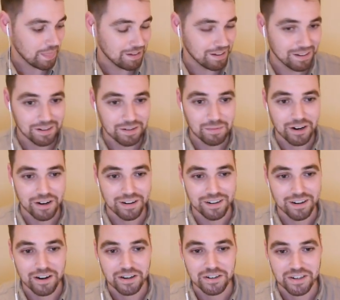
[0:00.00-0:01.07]

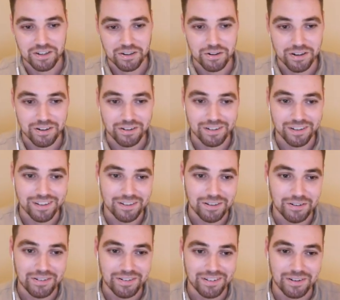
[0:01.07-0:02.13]
architecture here,
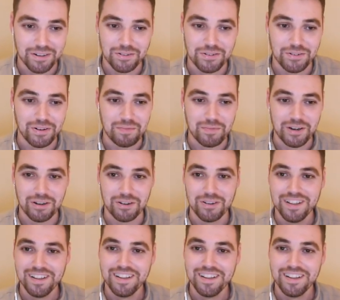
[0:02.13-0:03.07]
do let me know.